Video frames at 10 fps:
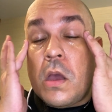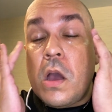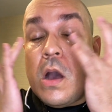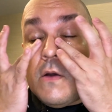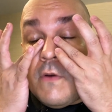
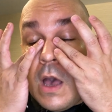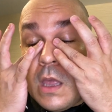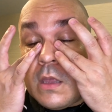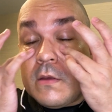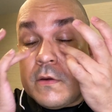of
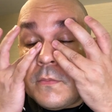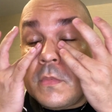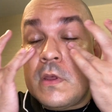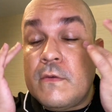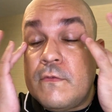eye cream.
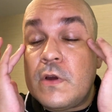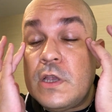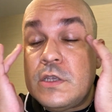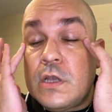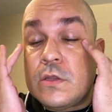
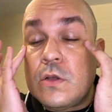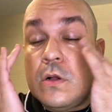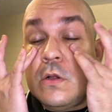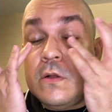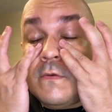Very
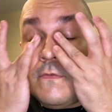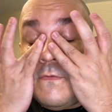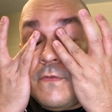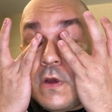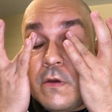gentle,
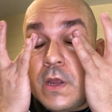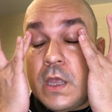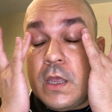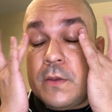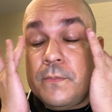
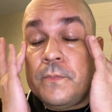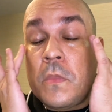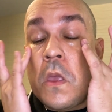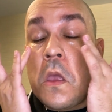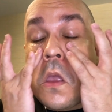very
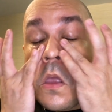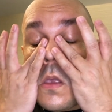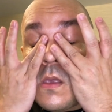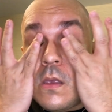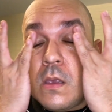
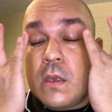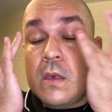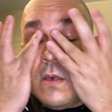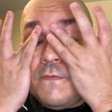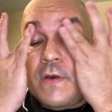
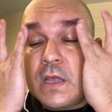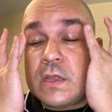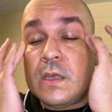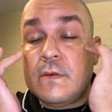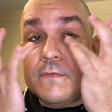
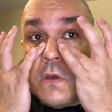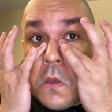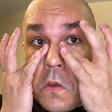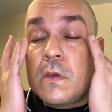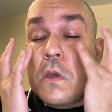effective
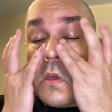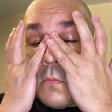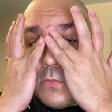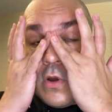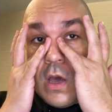
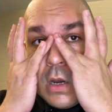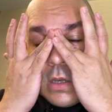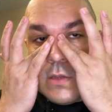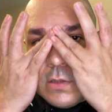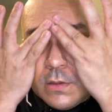
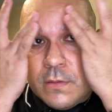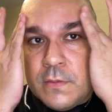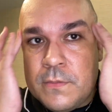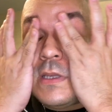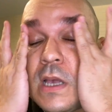product.
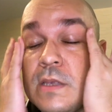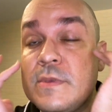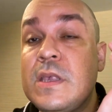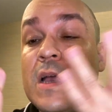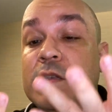So I
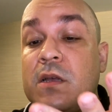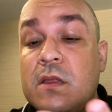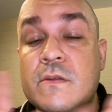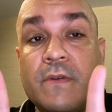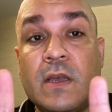massage
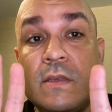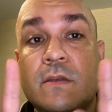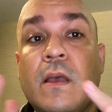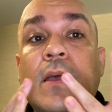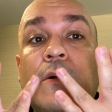it. The
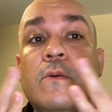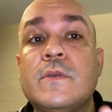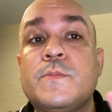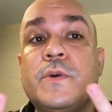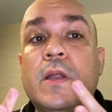rest I
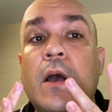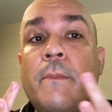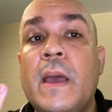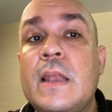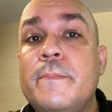always put it
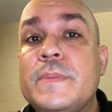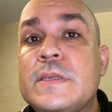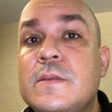on my lips.